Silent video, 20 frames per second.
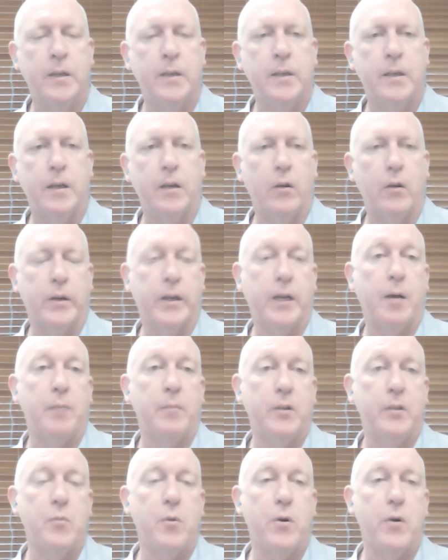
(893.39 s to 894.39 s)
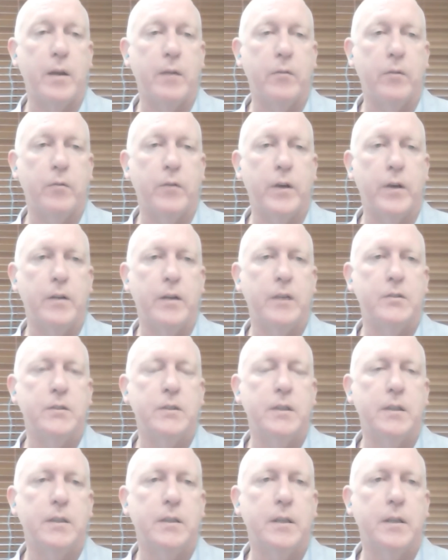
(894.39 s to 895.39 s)
a lot of companies might have a
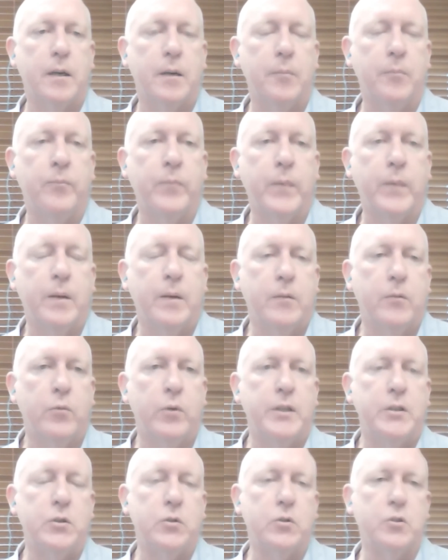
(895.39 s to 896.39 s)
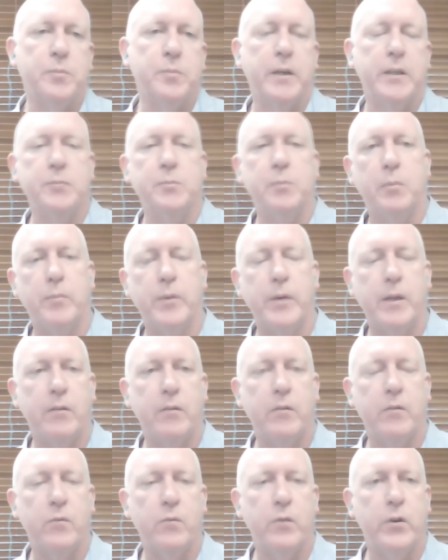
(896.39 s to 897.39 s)
fantastic uh, resource base, but
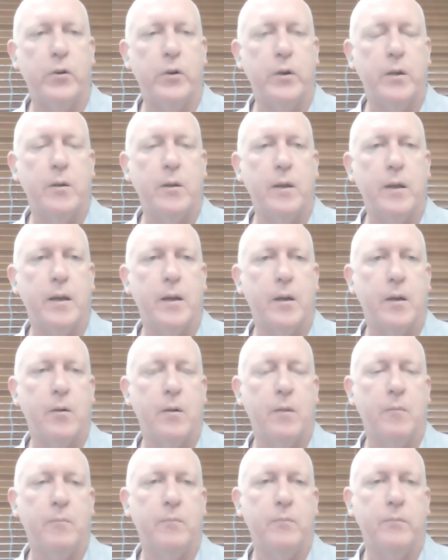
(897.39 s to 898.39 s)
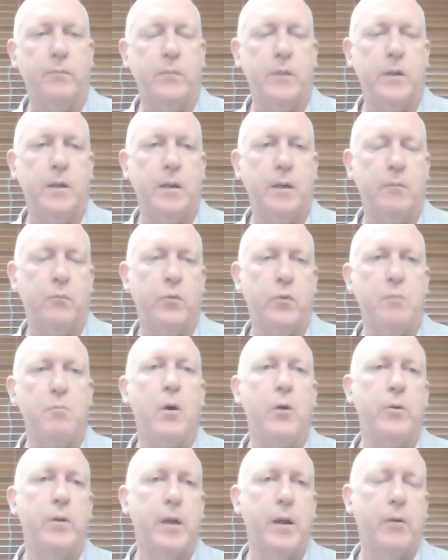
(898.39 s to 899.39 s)
being a very, uh, you know,
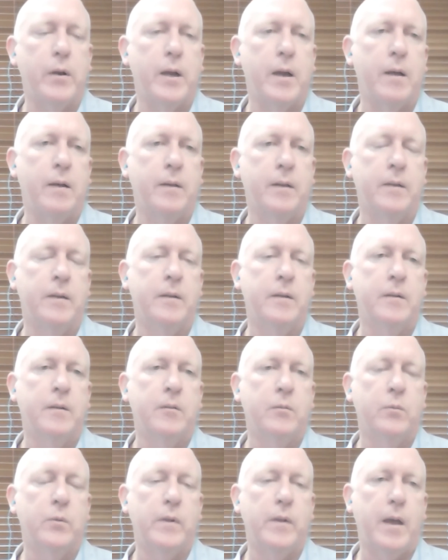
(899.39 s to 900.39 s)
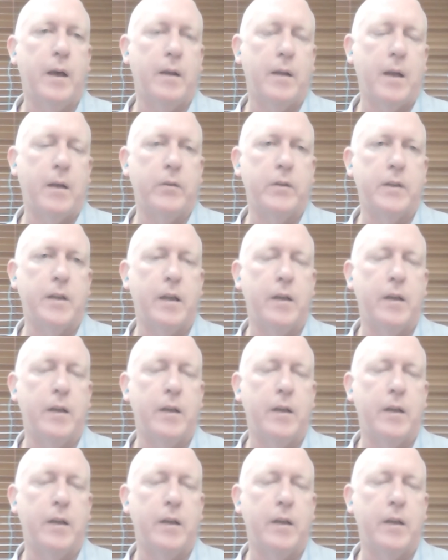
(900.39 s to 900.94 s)
remote area without having that